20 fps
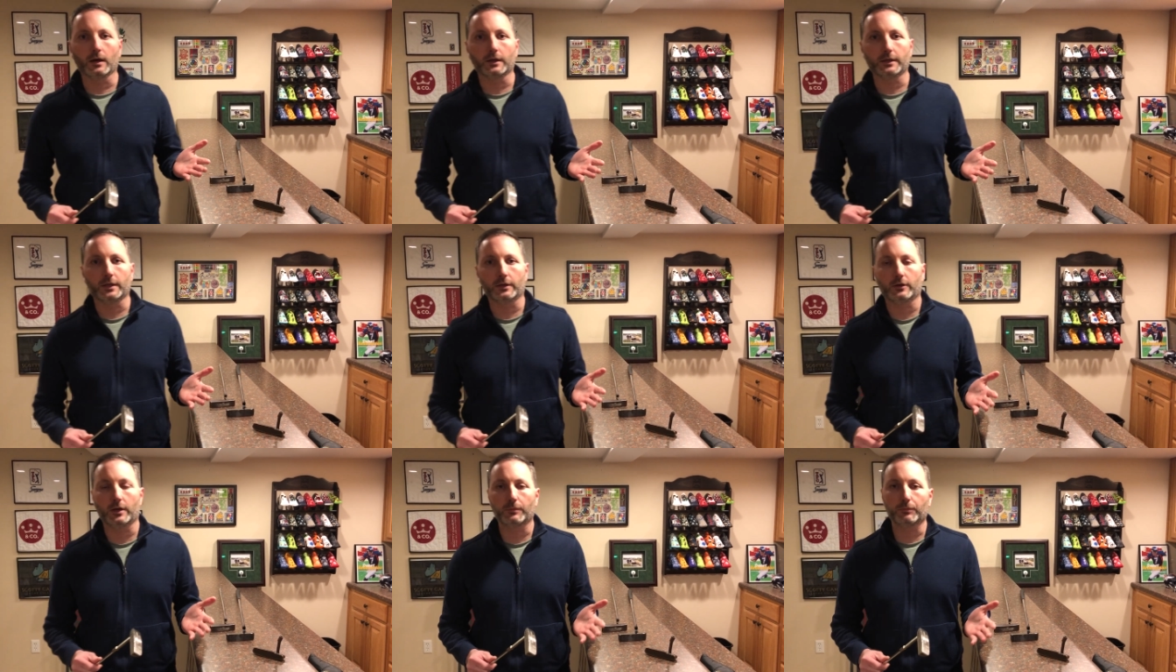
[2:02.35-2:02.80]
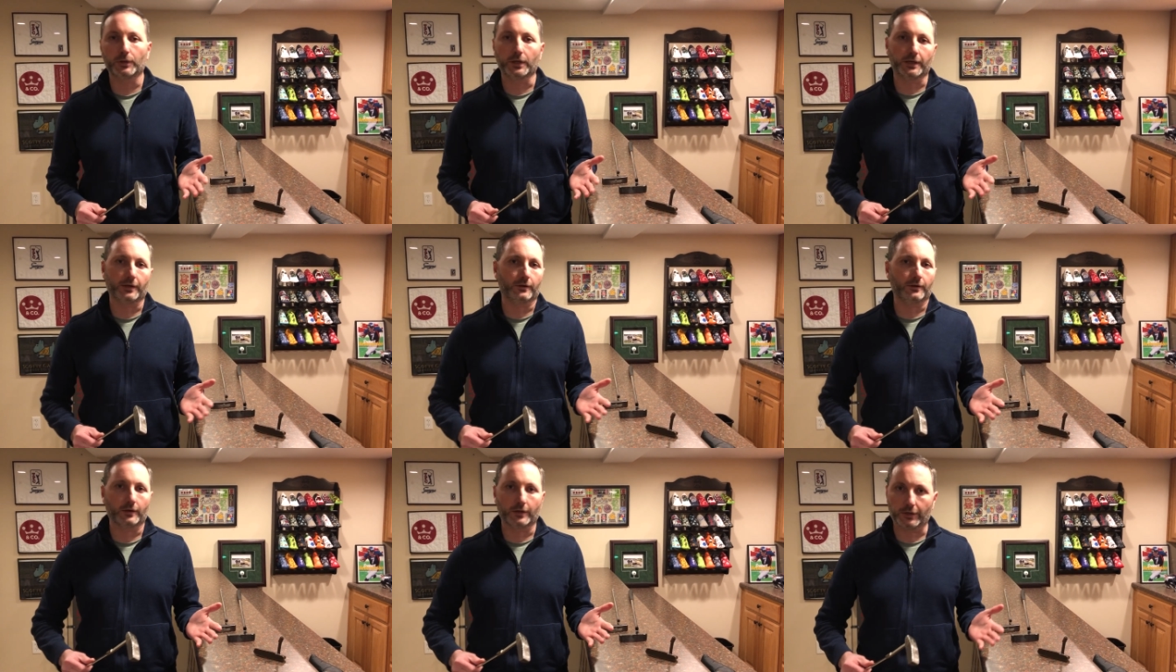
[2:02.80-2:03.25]
I
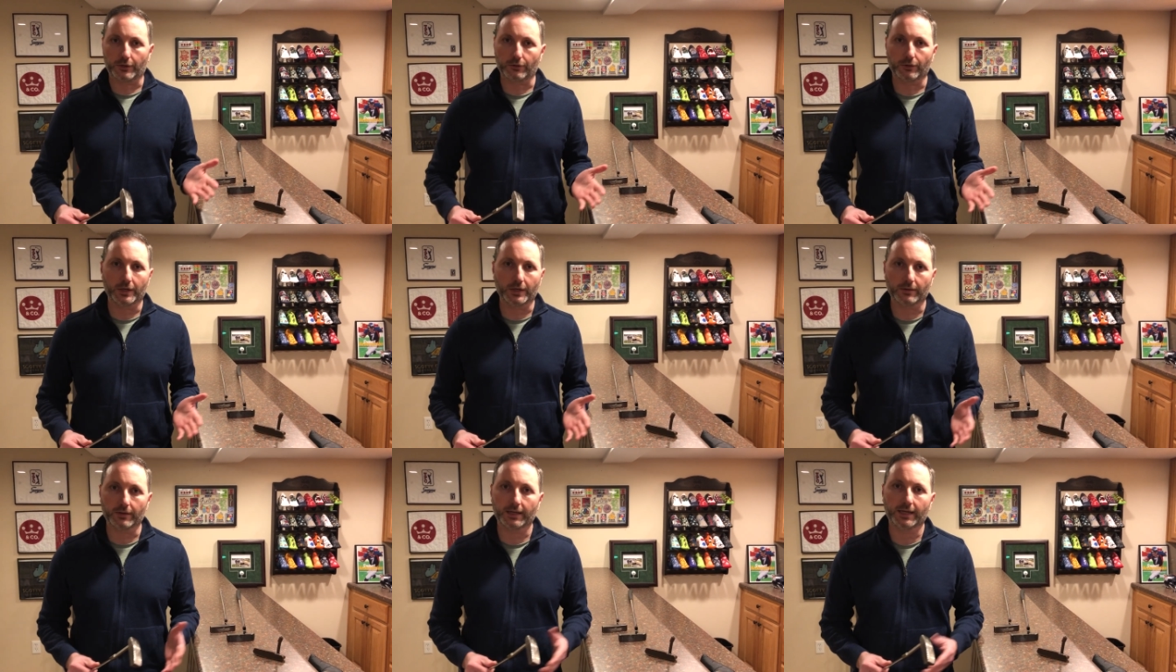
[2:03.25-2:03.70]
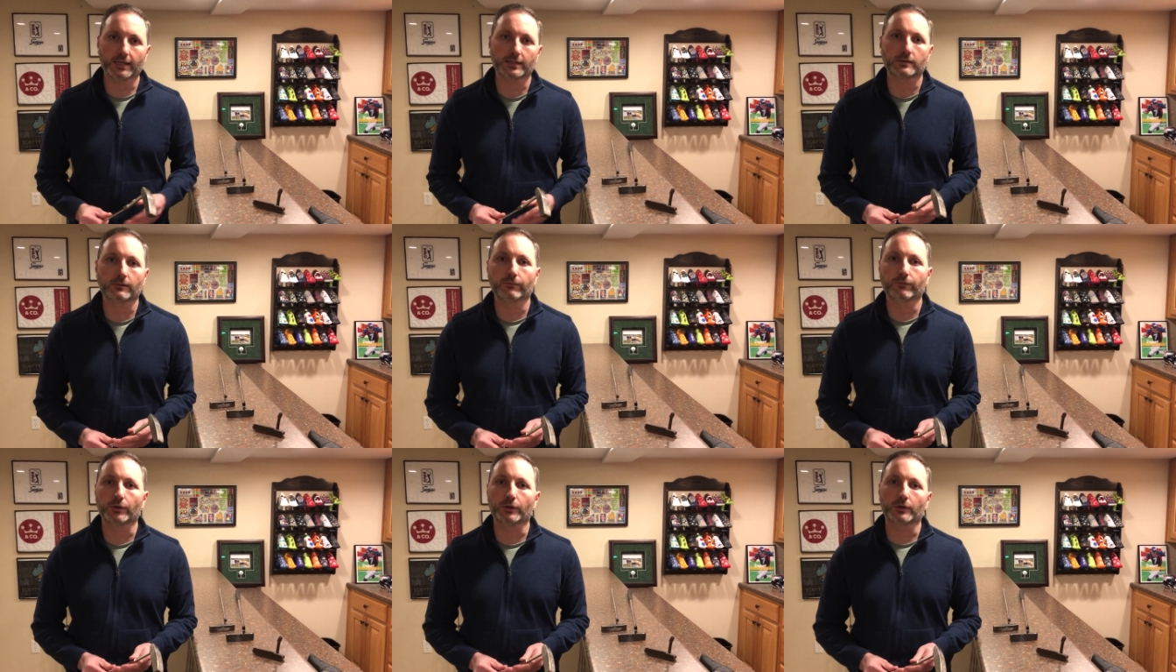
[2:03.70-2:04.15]
played it on a green that had
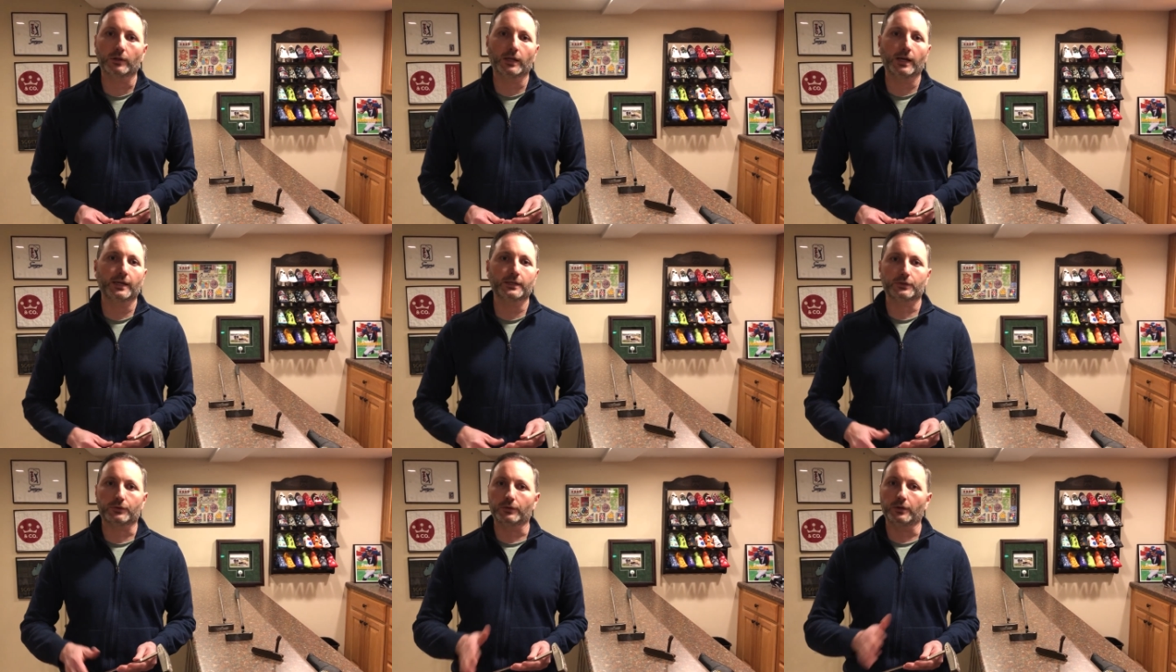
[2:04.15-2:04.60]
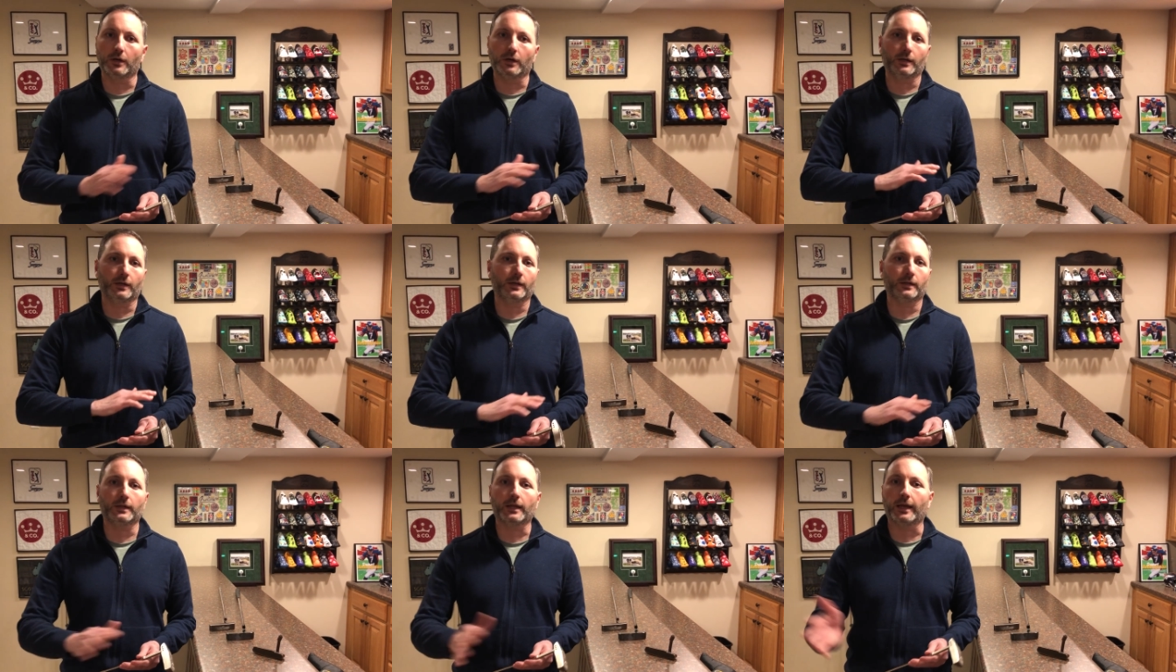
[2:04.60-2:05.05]
some fertilizer
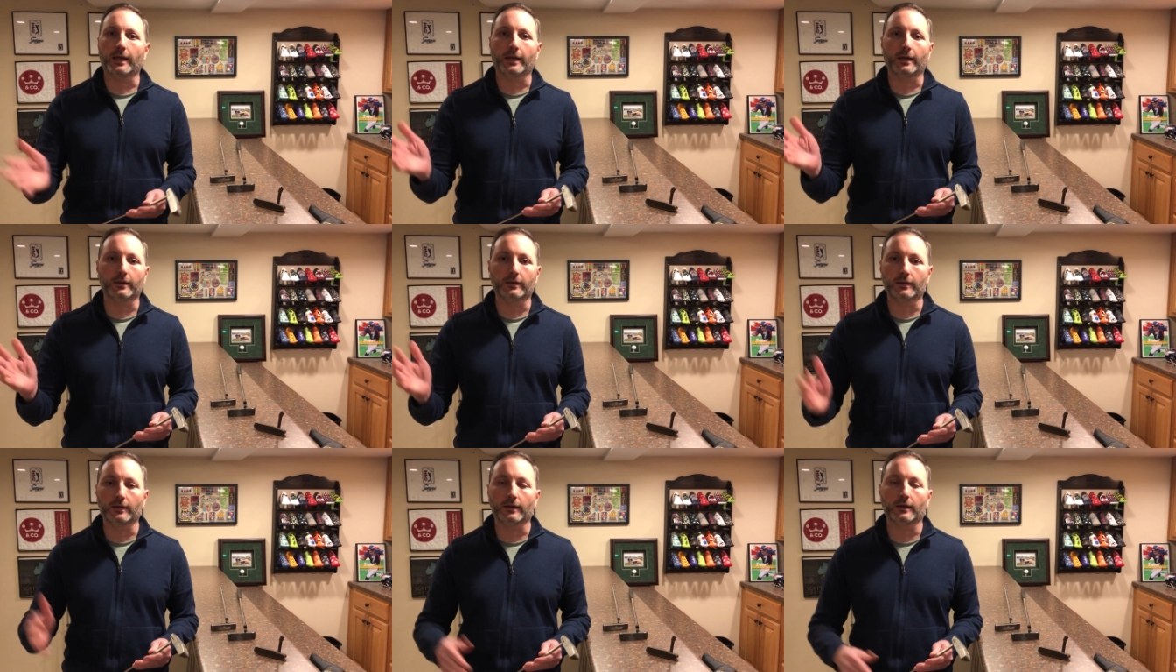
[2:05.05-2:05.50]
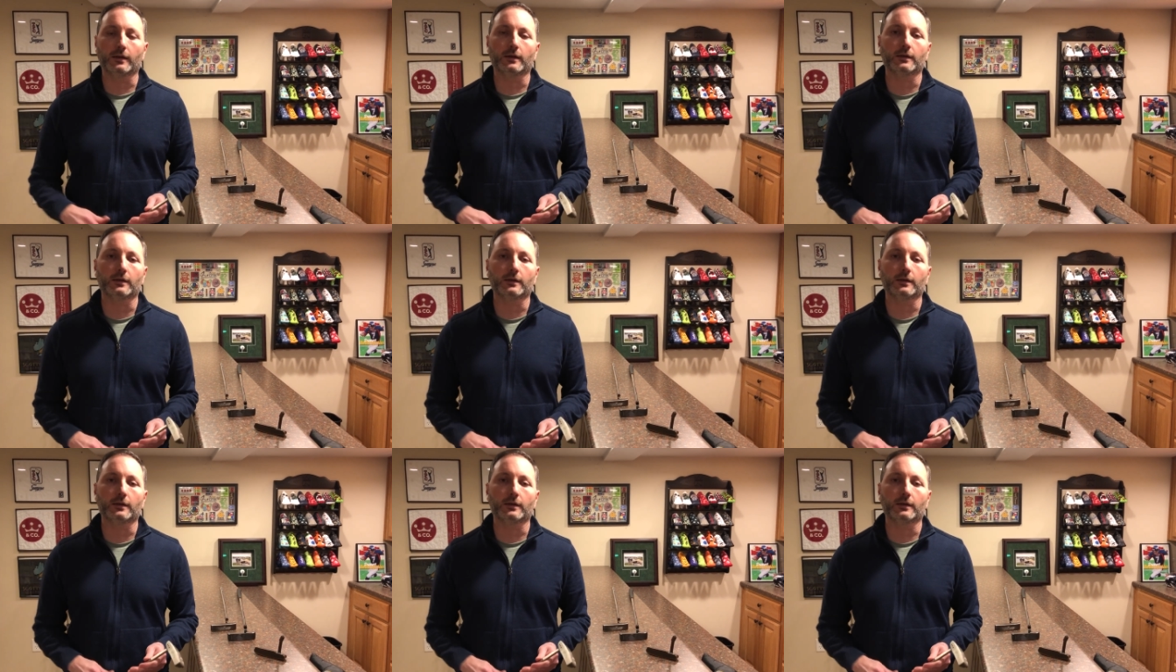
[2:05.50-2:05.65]
on it, and